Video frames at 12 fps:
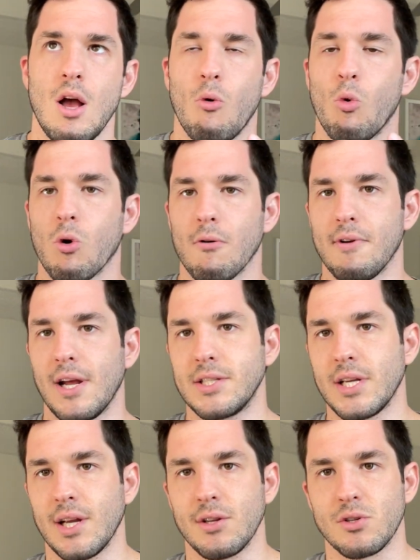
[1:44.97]
War of
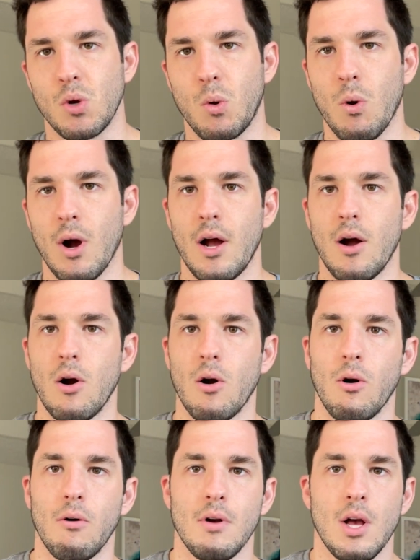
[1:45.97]

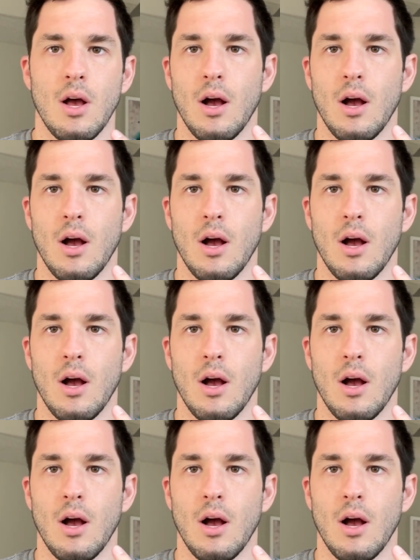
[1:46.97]
1812,